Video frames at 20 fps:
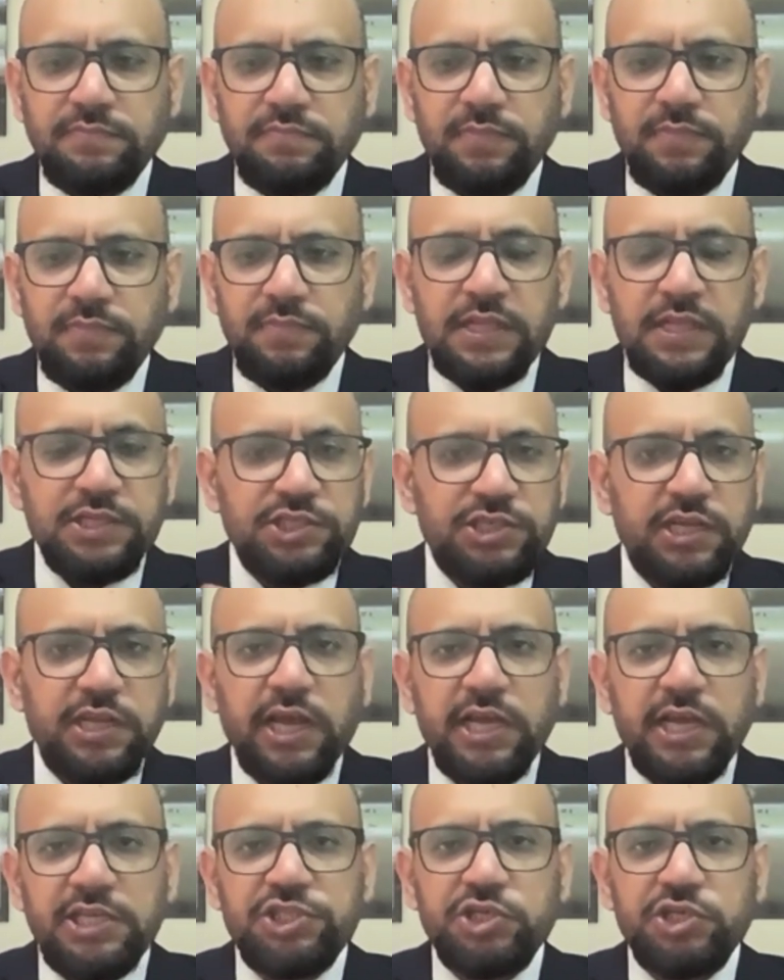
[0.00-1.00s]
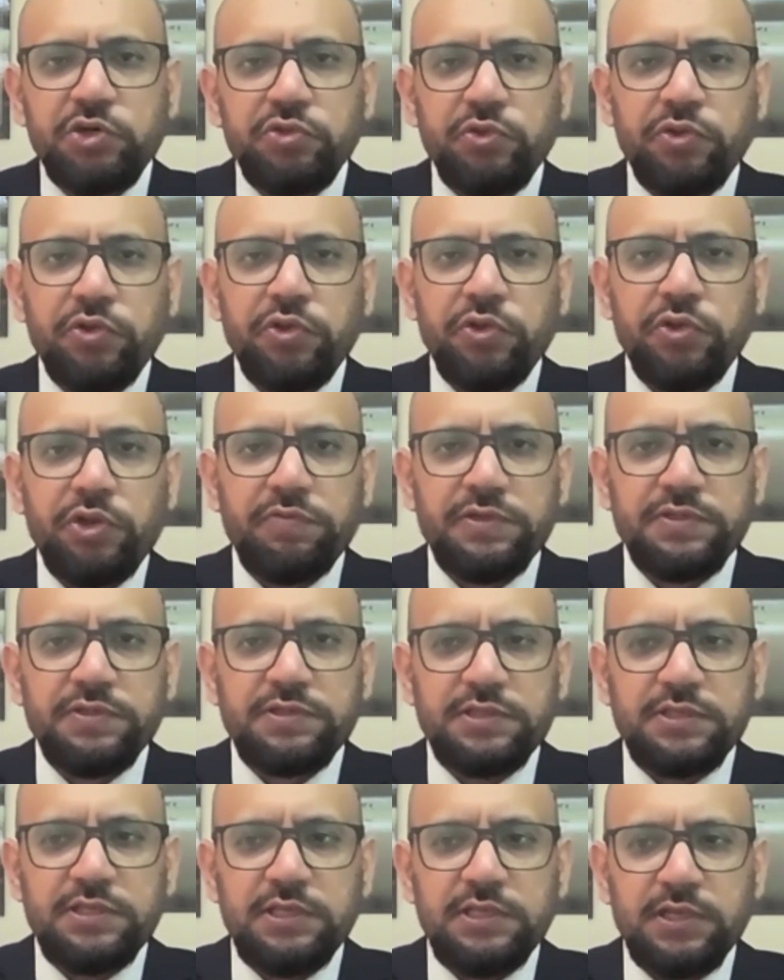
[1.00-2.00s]
Shanghai Jiaotong
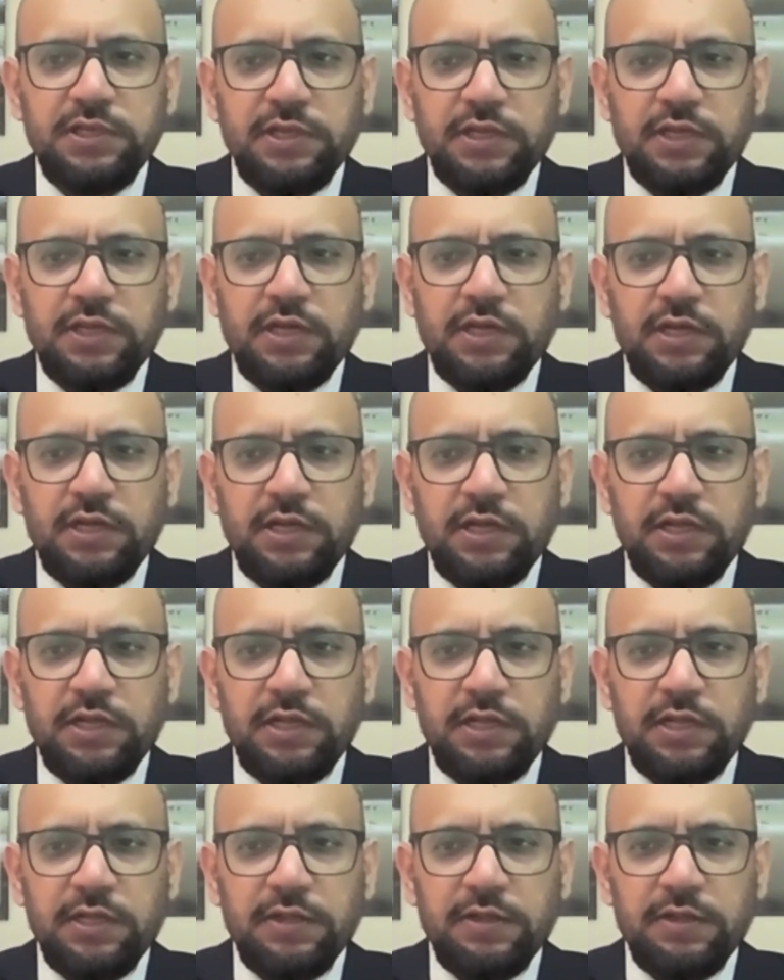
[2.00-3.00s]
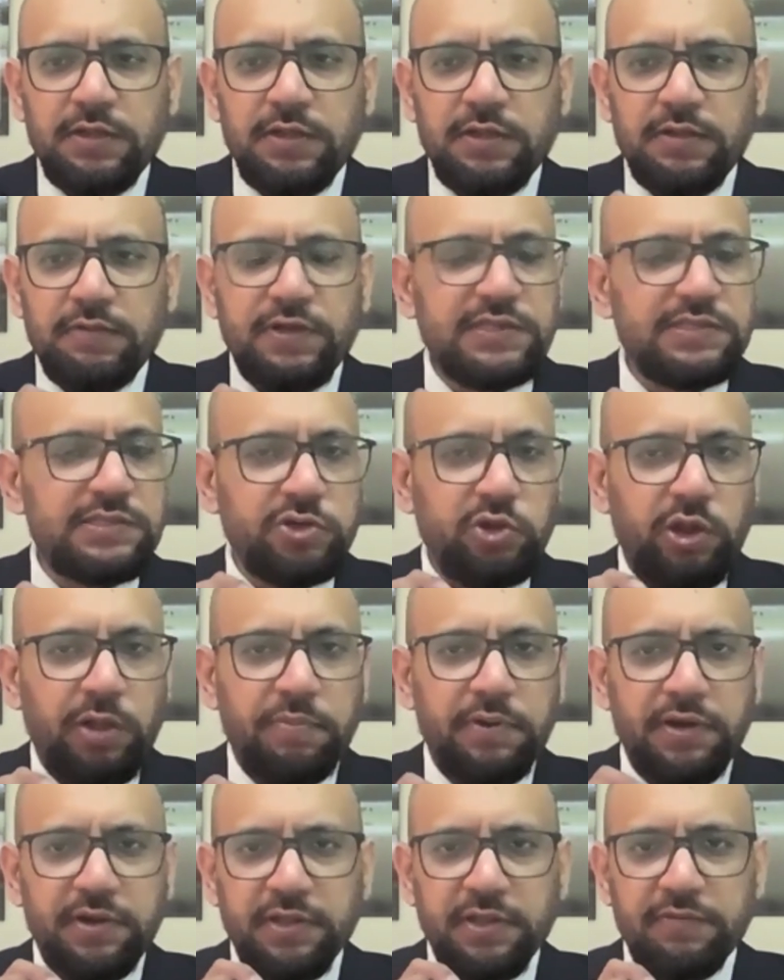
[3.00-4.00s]
University was
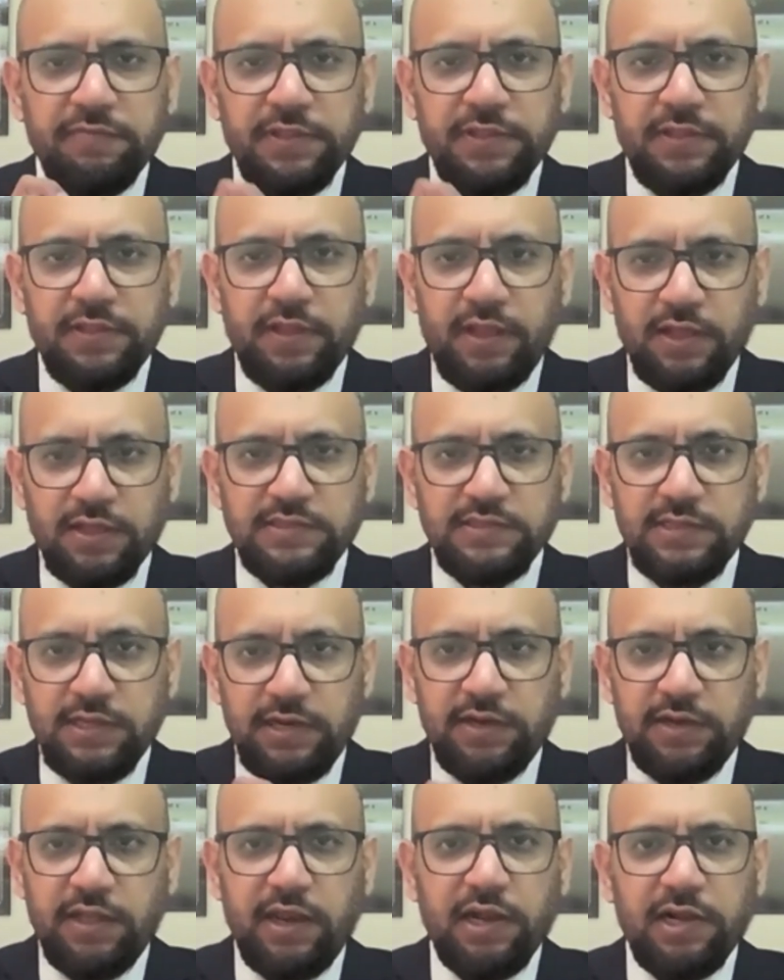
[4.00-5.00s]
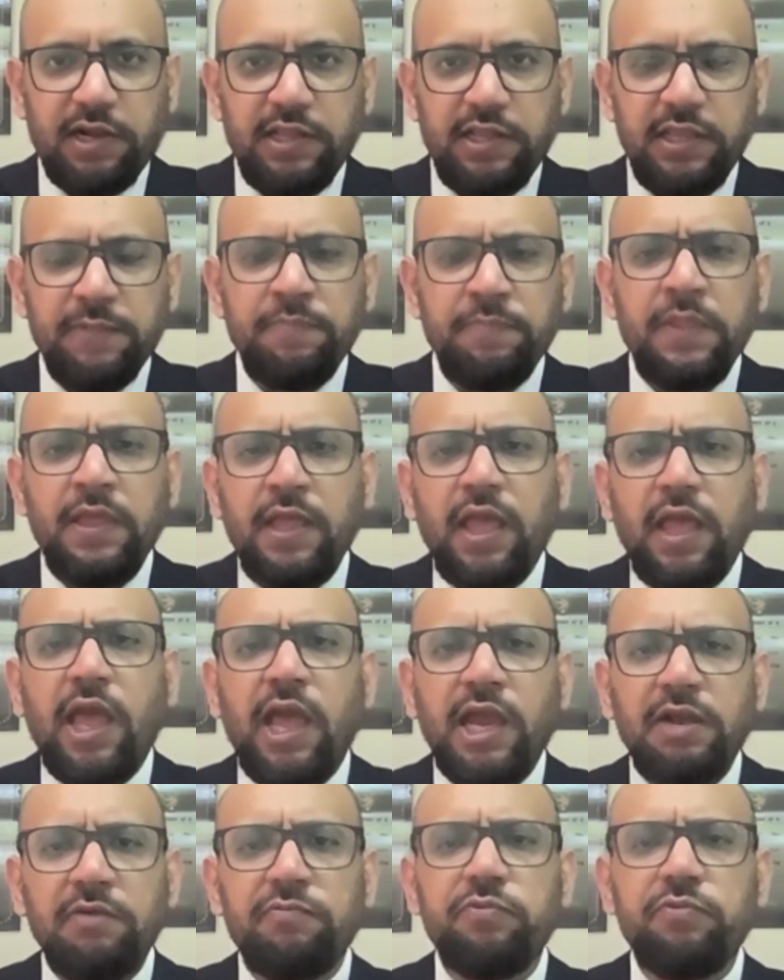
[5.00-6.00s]
collaborating with us directly,
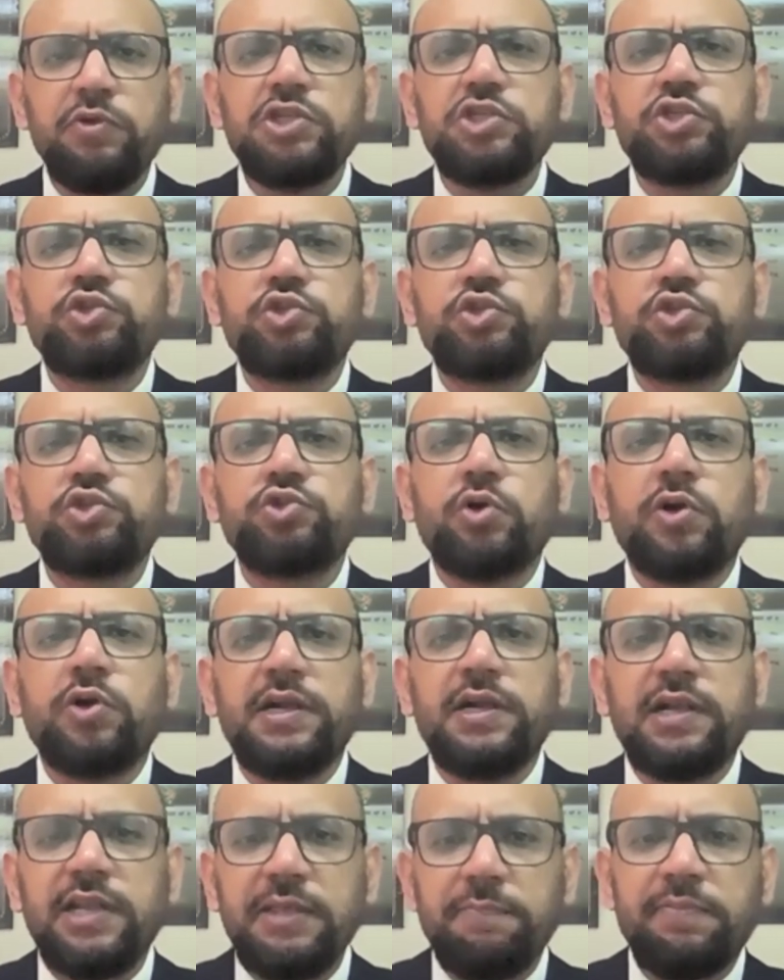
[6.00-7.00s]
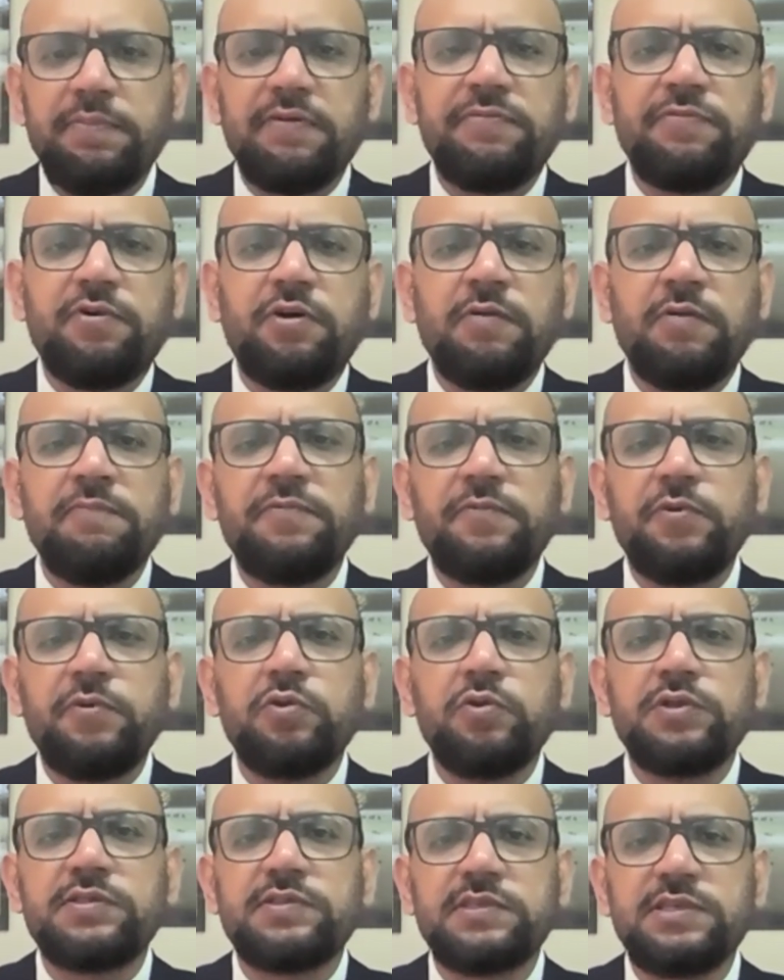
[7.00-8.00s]
and we jointly performed few
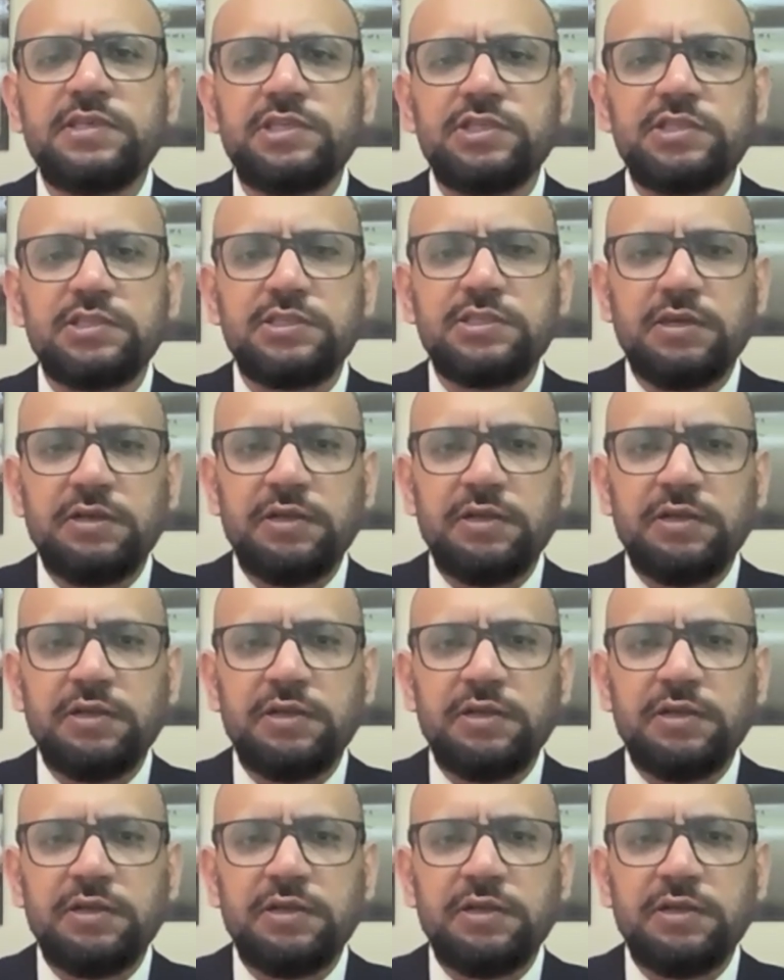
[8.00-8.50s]
research